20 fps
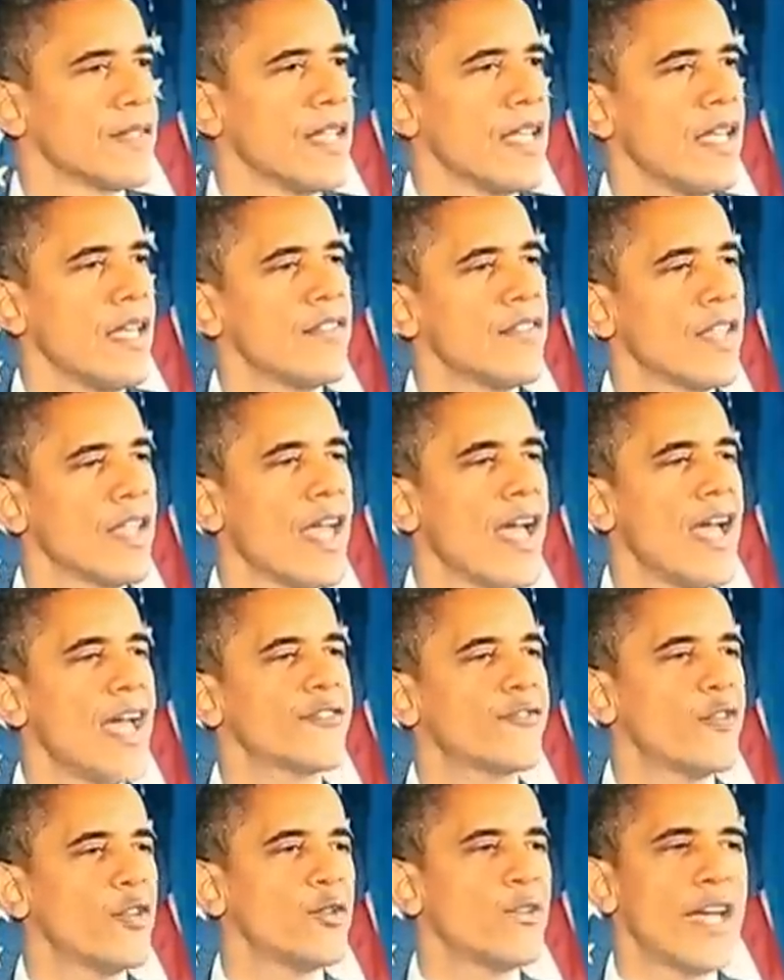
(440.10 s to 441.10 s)
In the
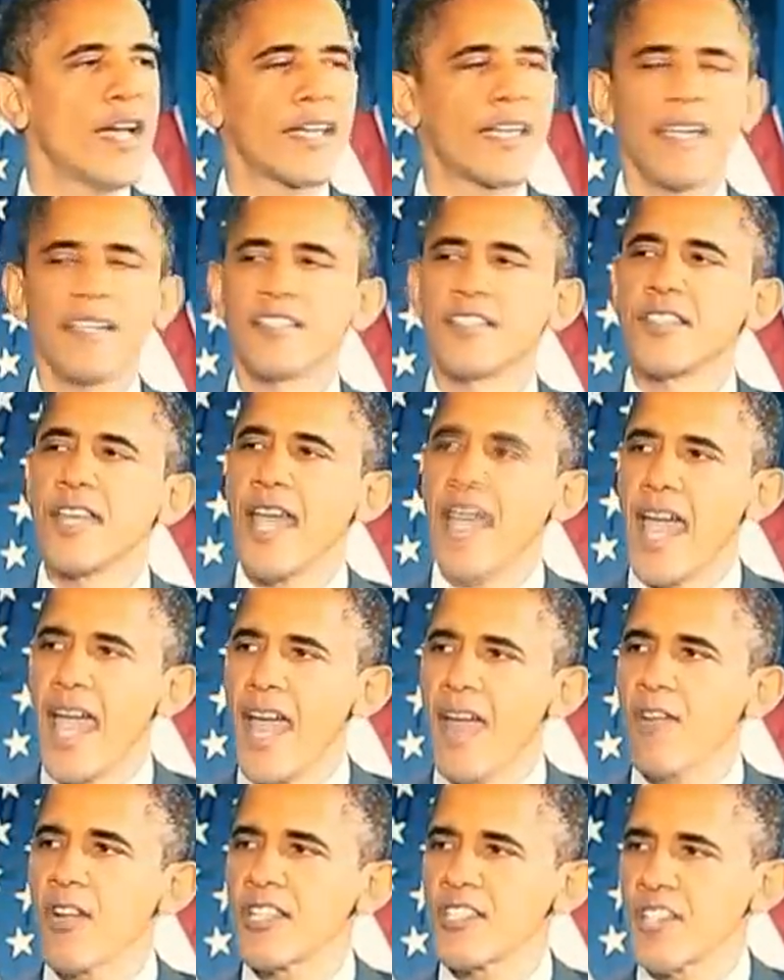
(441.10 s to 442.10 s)
last few decades, the
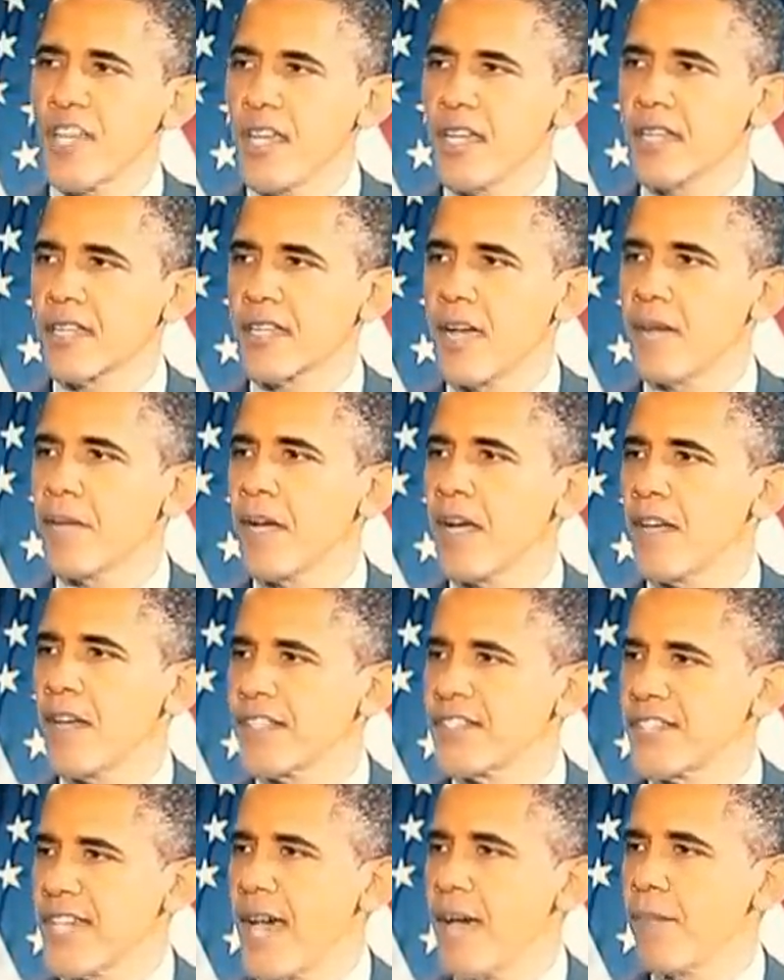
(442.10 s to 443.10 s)
average income of
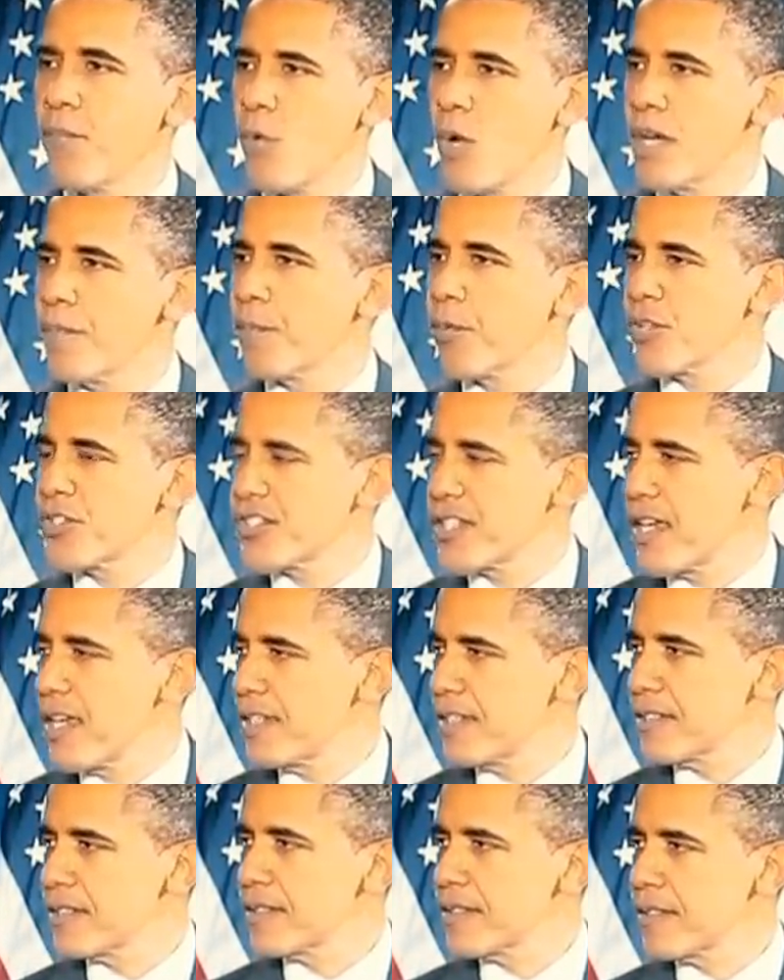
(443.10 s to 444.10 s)
the top
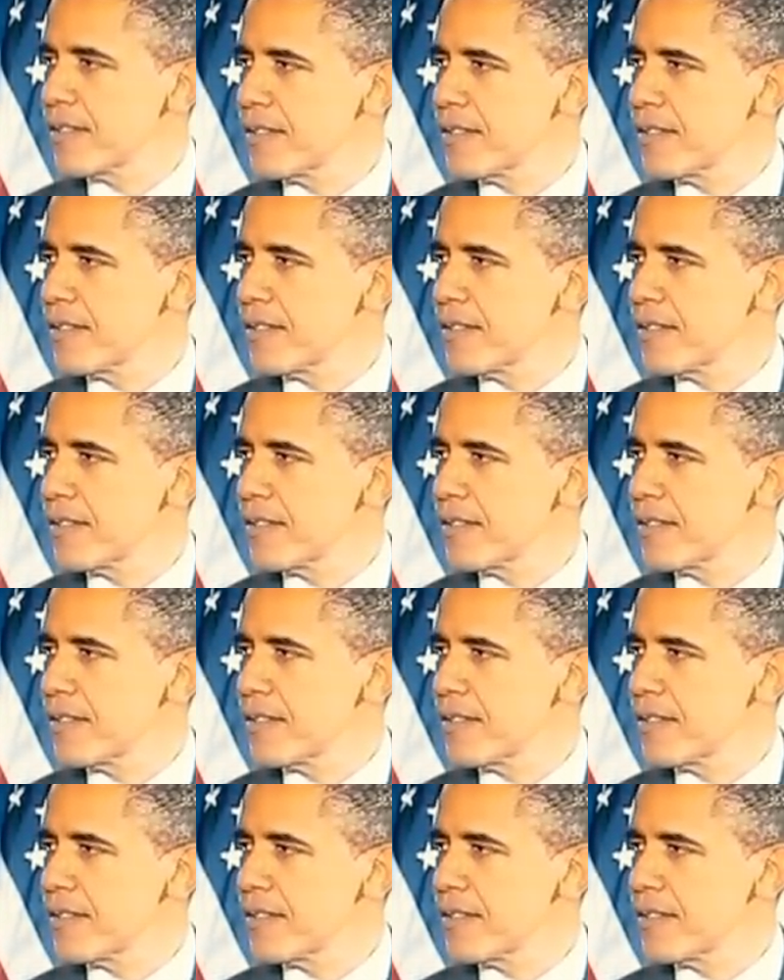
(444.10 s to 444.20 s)
1%